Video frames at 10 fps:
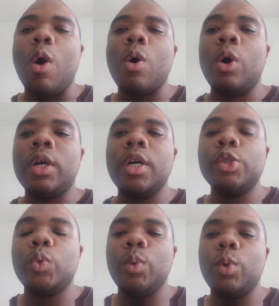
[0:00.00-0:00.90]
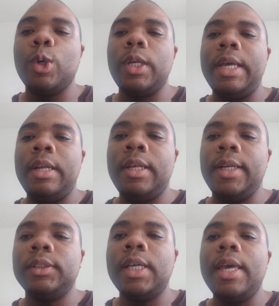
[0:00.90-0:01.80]
All Country World
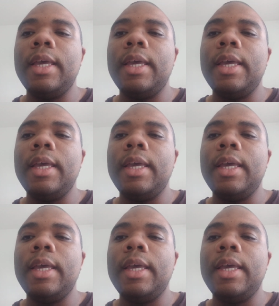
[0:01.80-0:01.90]
Index,